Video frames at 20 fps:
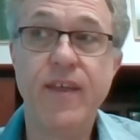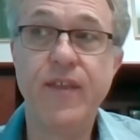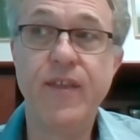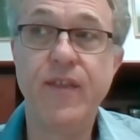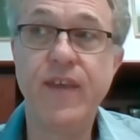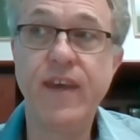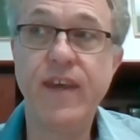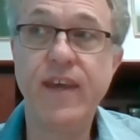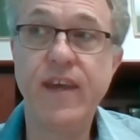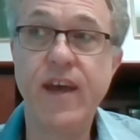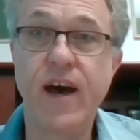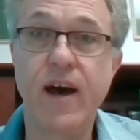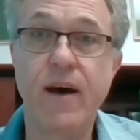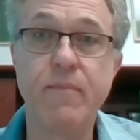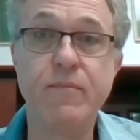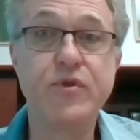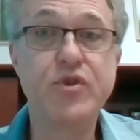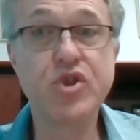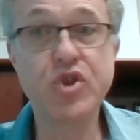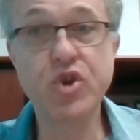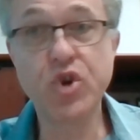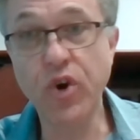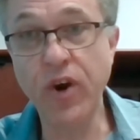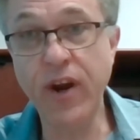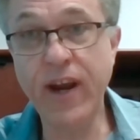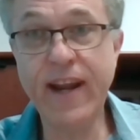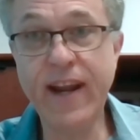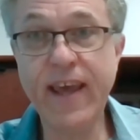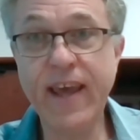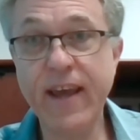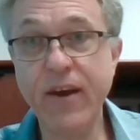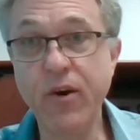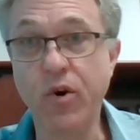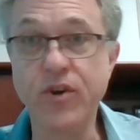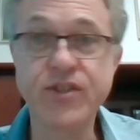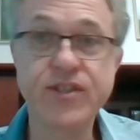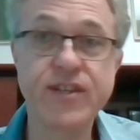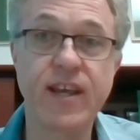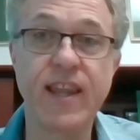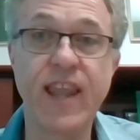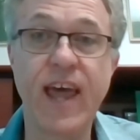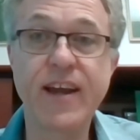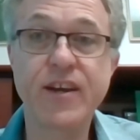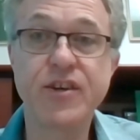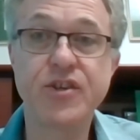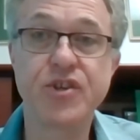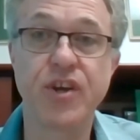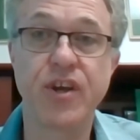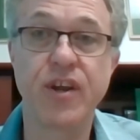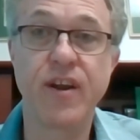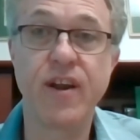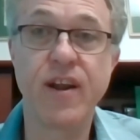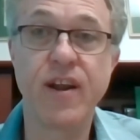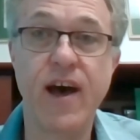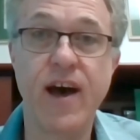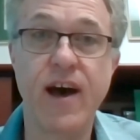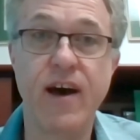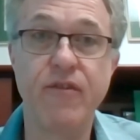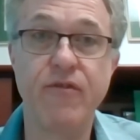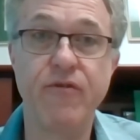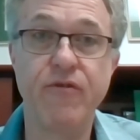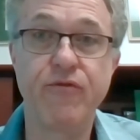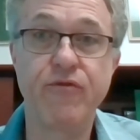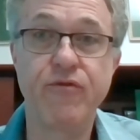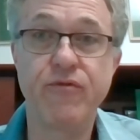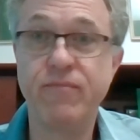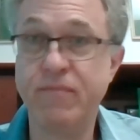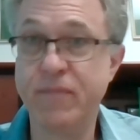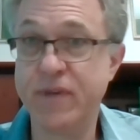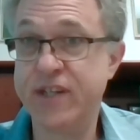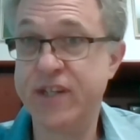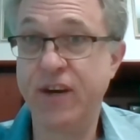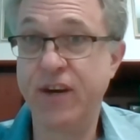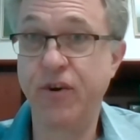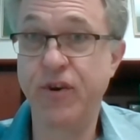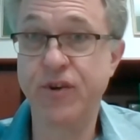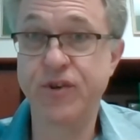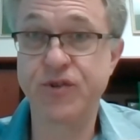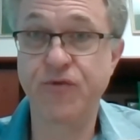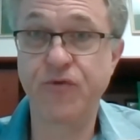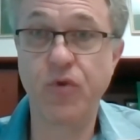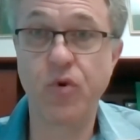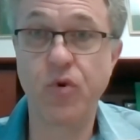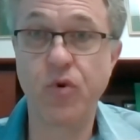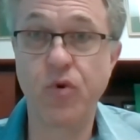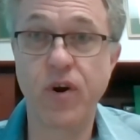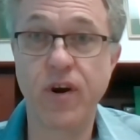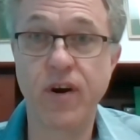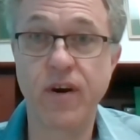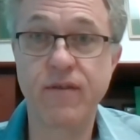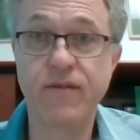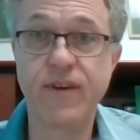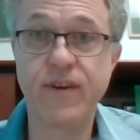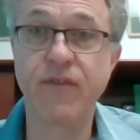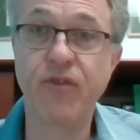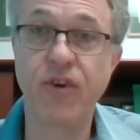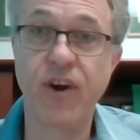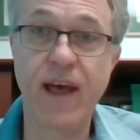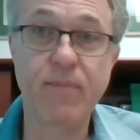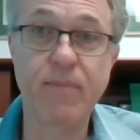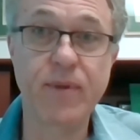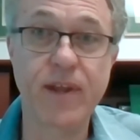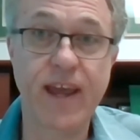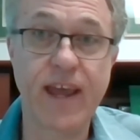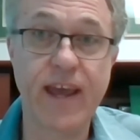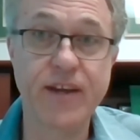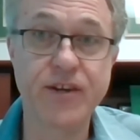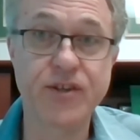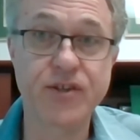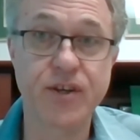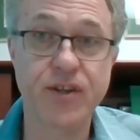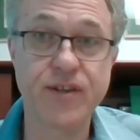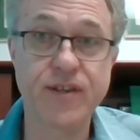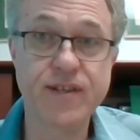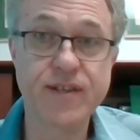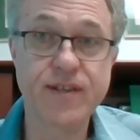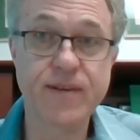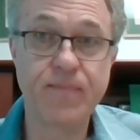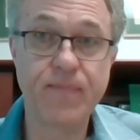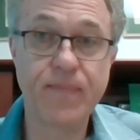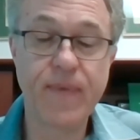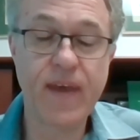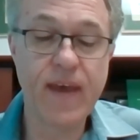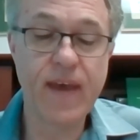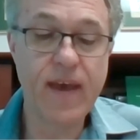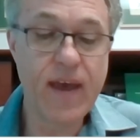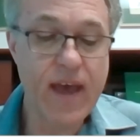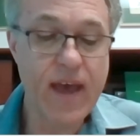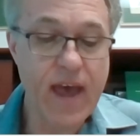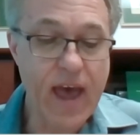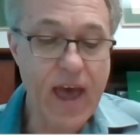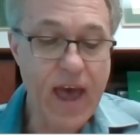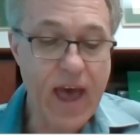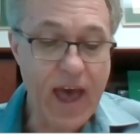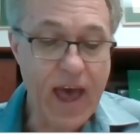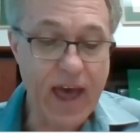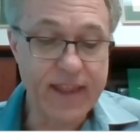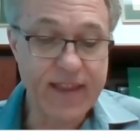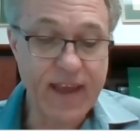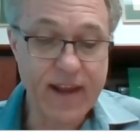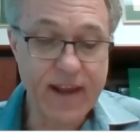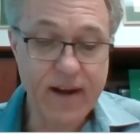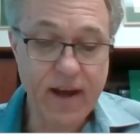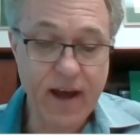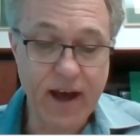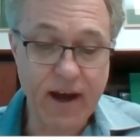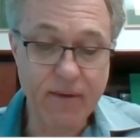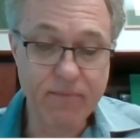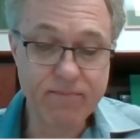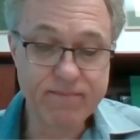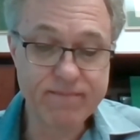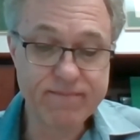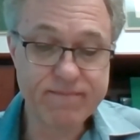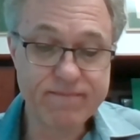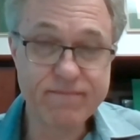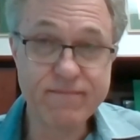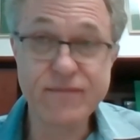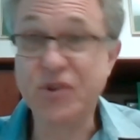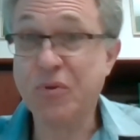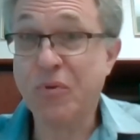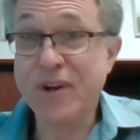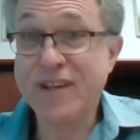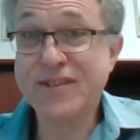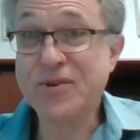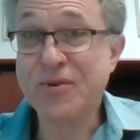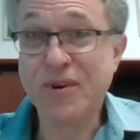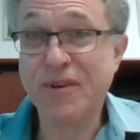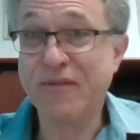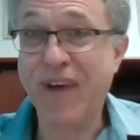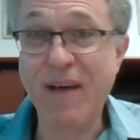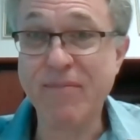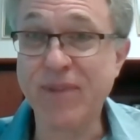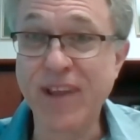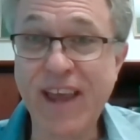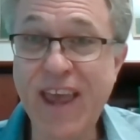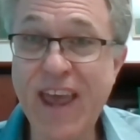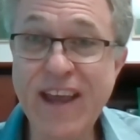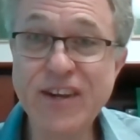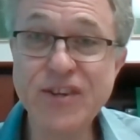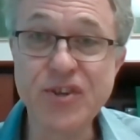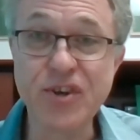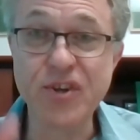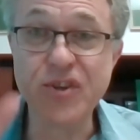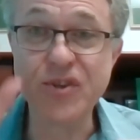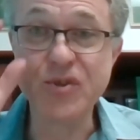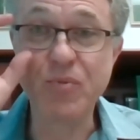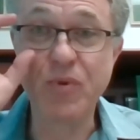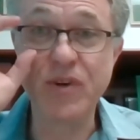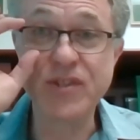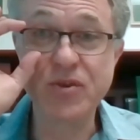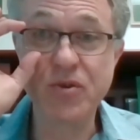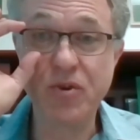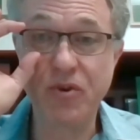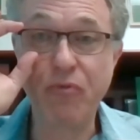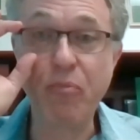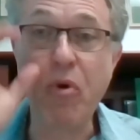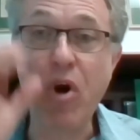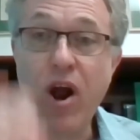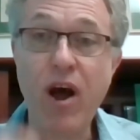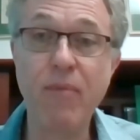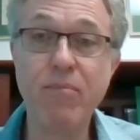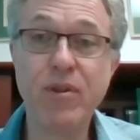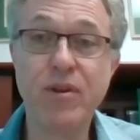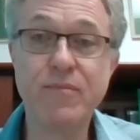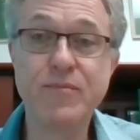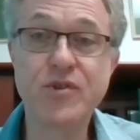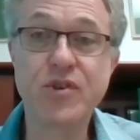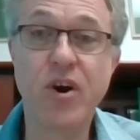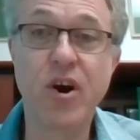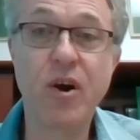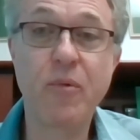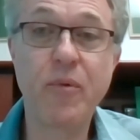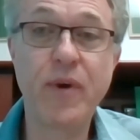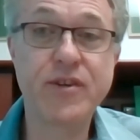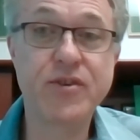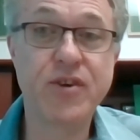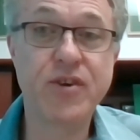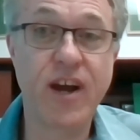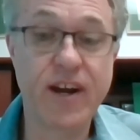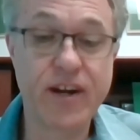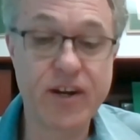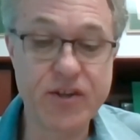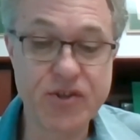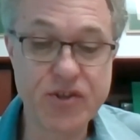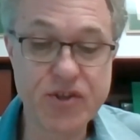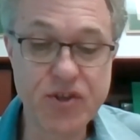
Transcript: the screening or selection of materials for different applications. And then, so what sort of applications, what sort of problems are we trying to